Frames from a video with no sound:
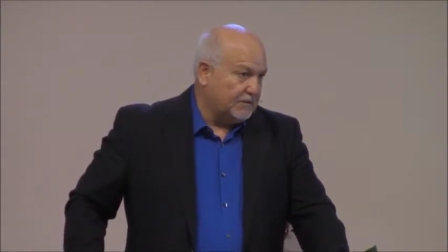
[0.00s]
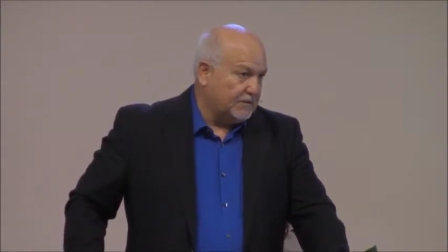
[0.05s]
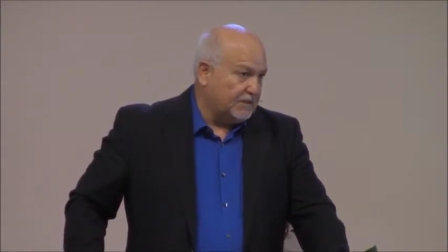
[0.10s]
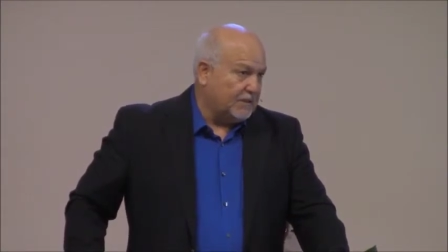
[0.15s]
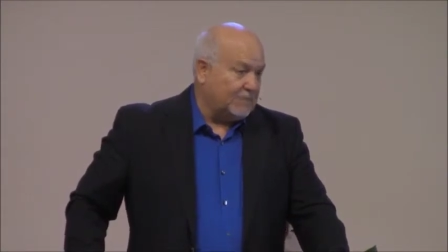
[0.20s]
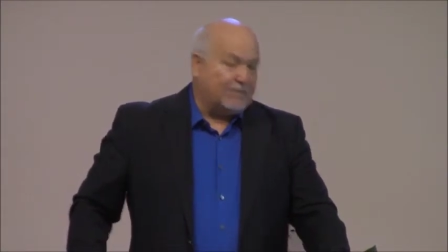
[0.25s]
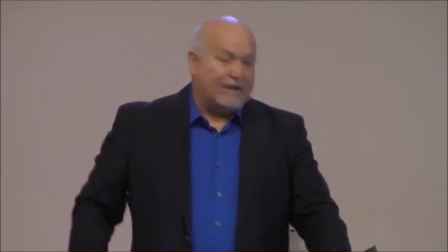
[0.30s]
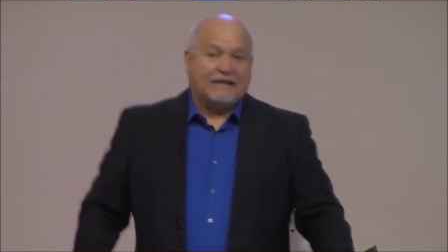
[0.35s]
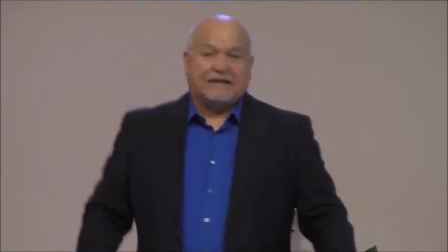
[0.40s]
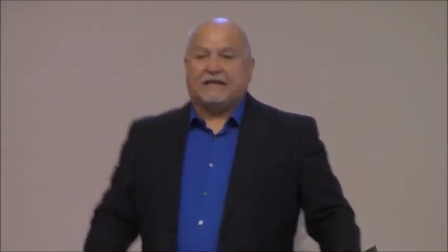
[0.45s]

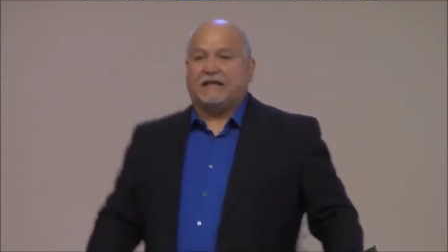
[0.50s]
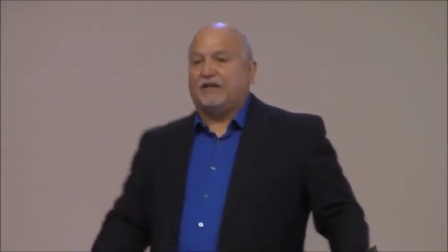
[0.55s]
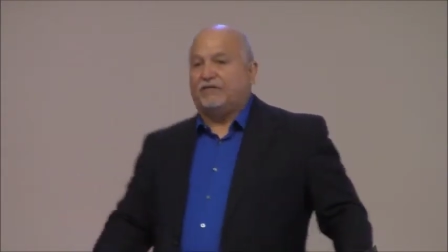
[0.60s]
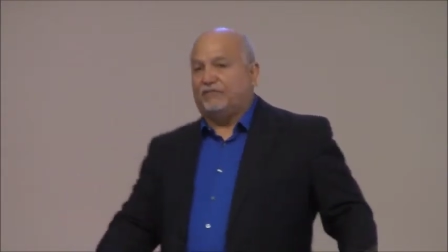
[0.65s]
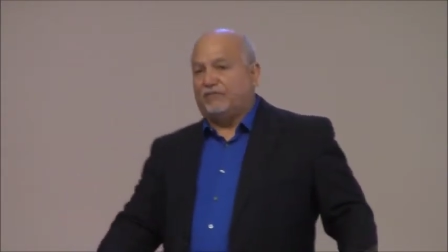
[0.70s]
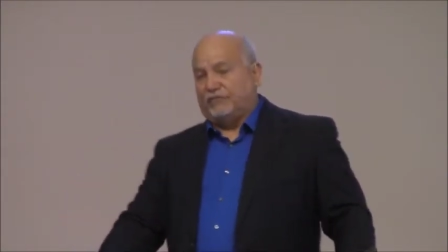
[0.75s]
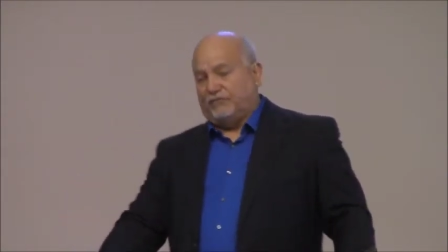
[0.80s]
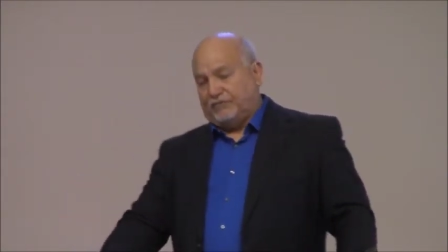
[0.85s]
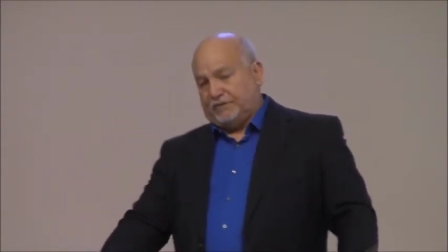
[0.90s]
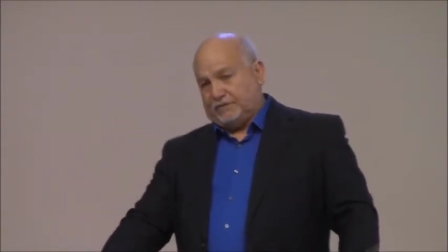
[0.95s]
Am I getting
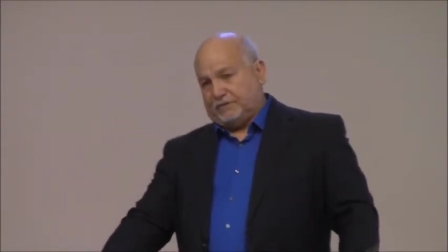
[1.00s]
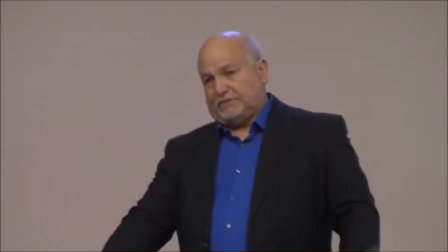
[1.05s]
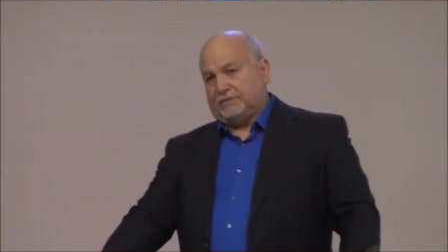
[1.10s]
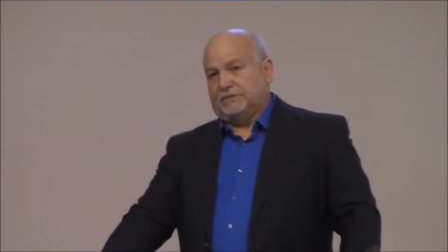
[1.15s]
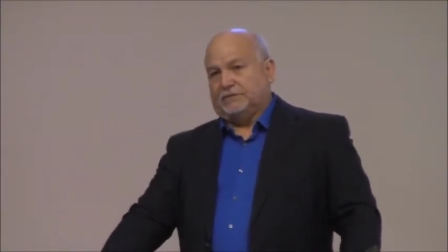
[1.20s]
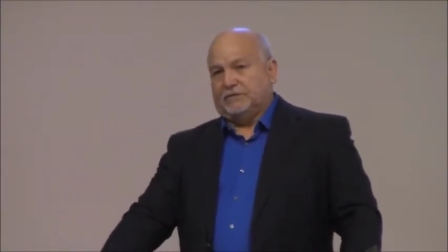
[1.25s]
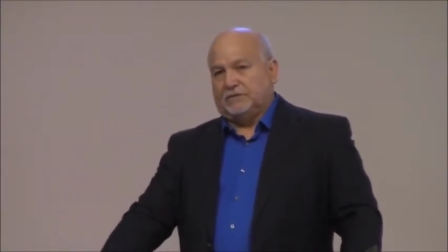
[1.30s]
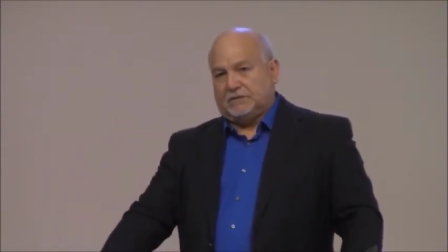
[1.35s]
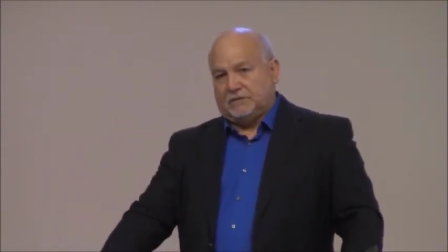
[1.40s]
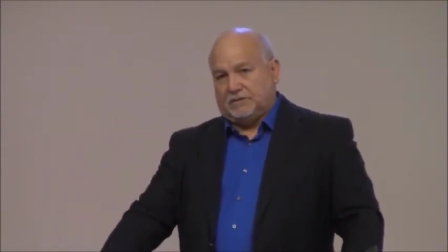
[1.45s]
fulfilled?
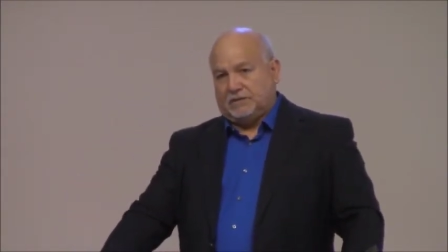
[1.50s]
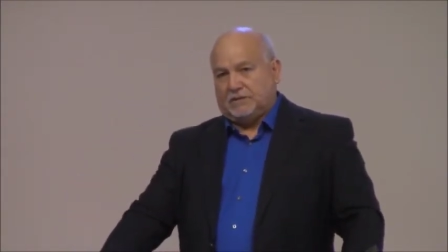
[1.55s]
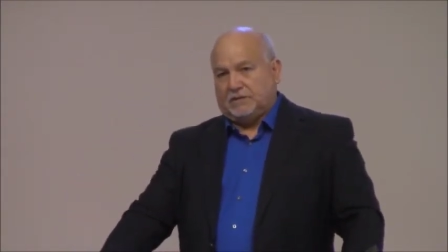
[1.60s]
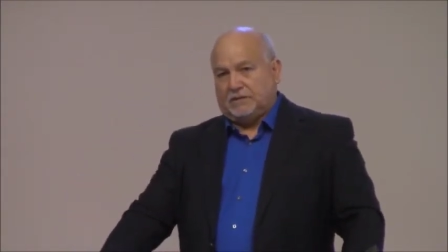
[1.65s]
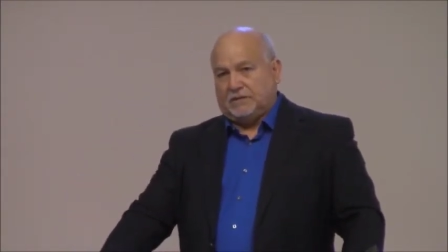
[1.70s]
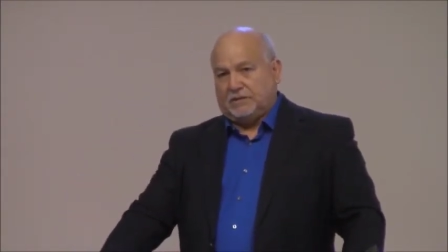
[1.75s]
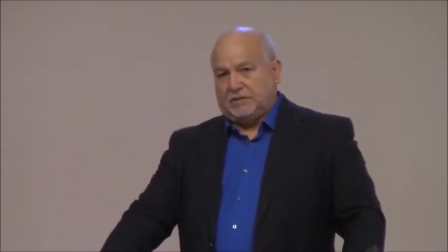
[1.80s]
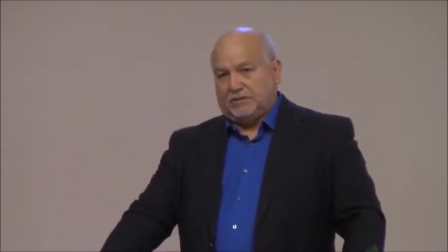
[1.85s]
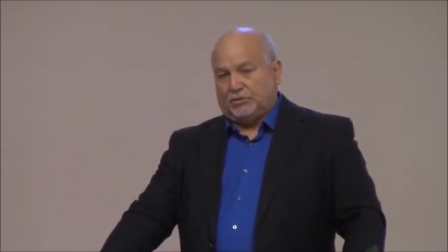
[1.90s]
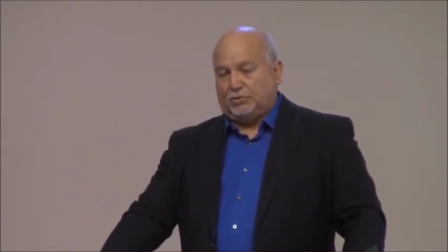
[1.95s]

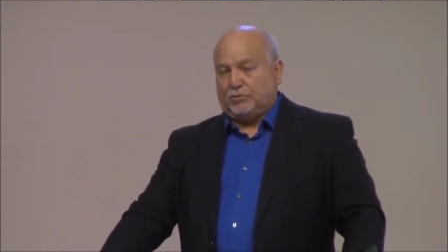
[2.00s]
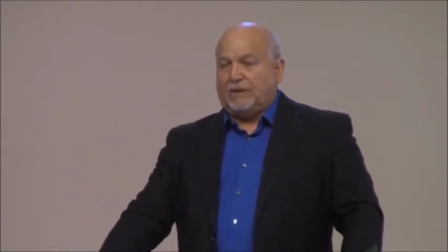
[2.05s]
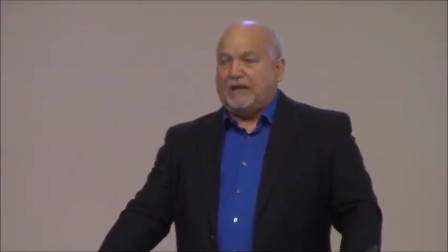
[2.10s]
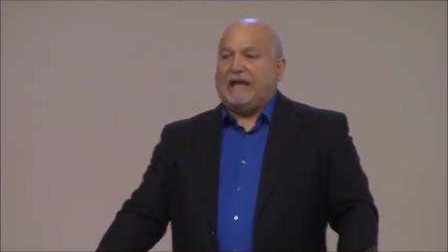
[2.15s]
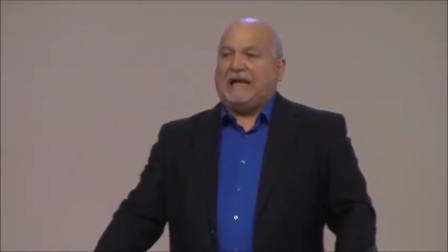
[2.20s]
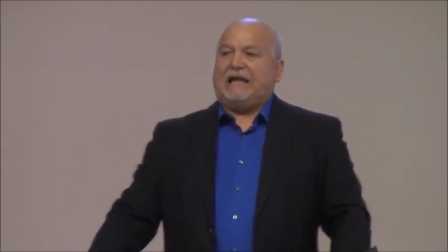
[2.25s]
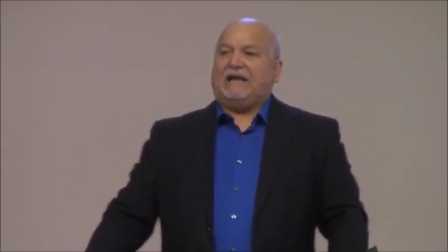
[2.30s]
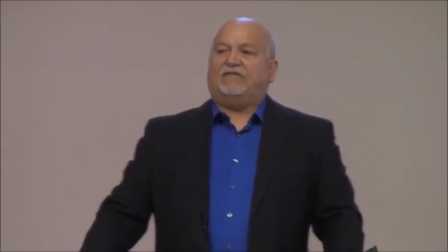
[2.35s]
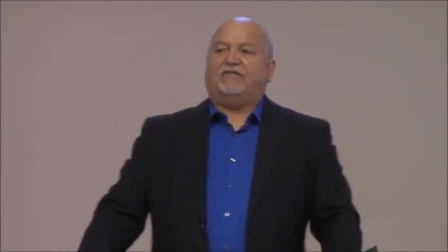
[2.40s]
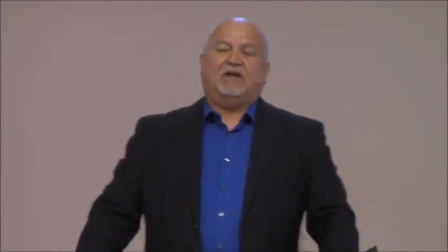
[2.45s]
Do I
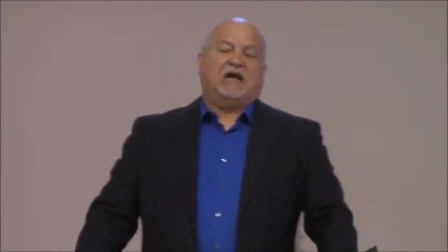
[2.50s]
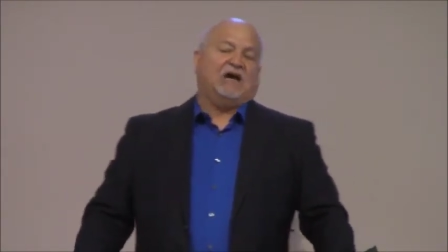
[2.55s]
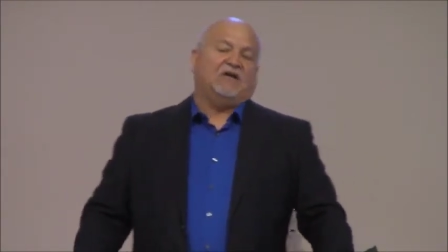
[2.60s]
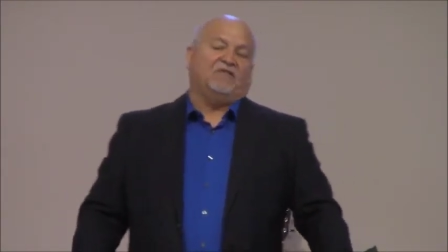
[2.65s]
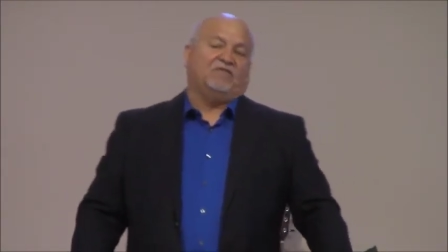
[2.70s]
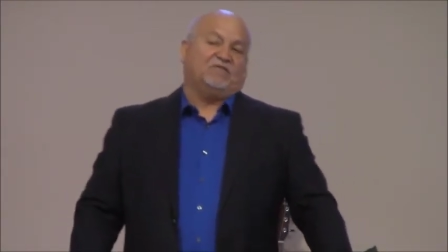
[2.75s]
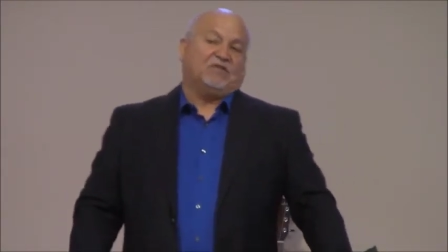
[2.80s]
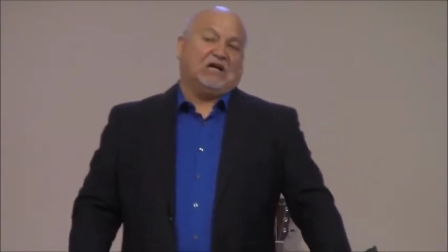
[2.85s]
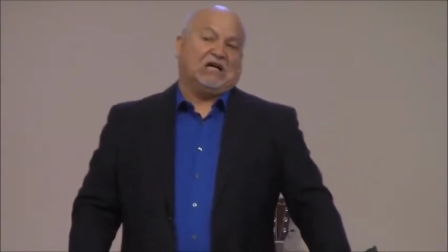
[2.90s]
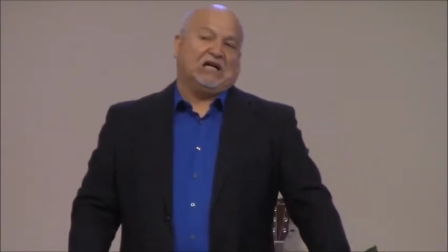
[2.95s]
have
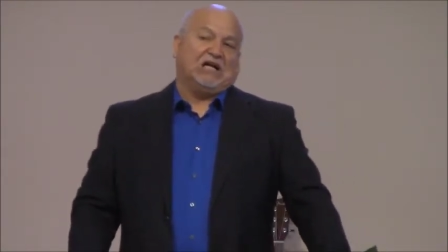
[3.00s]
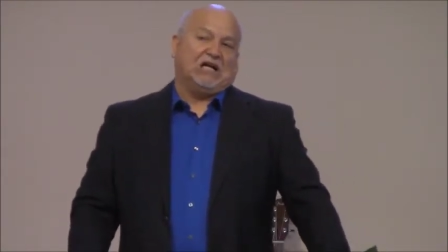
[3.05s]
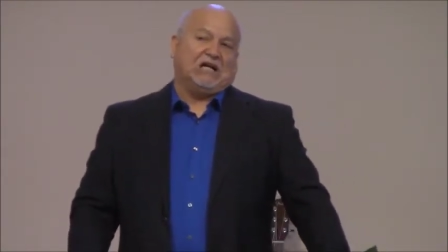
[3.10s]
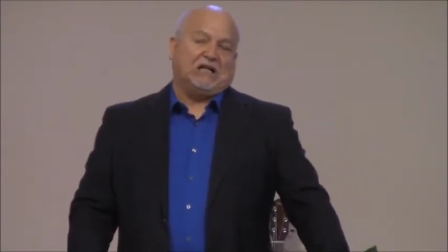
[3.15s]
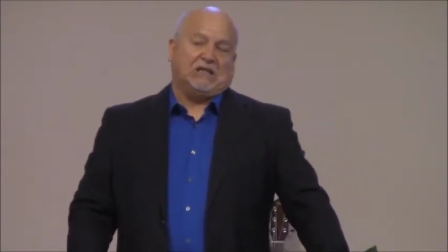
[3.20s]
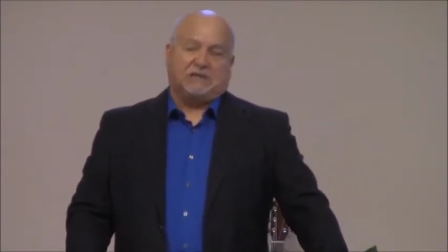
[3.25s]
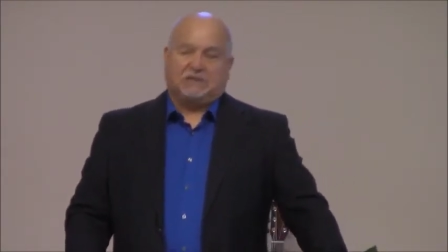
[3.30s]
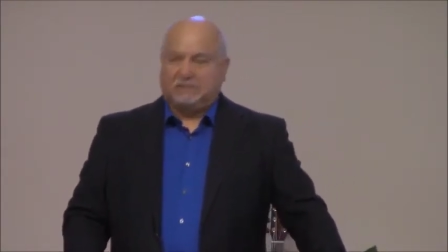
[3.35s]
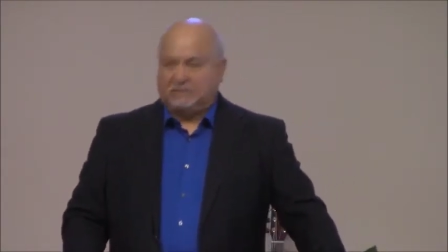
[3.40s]
fun?